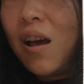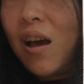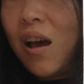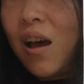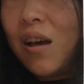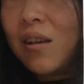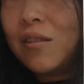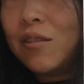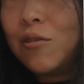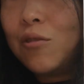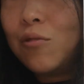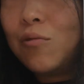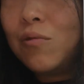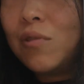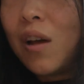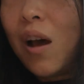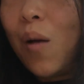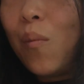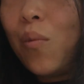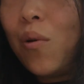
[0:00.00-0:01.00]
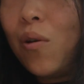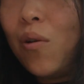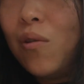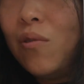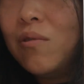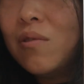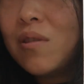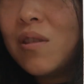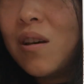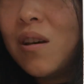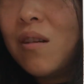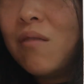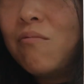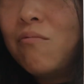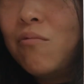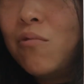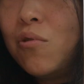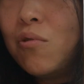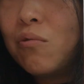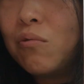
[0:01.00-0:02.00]
has to double the
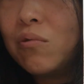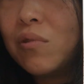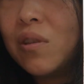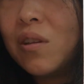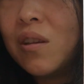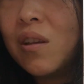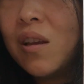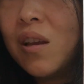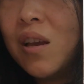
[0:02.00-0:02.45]
root.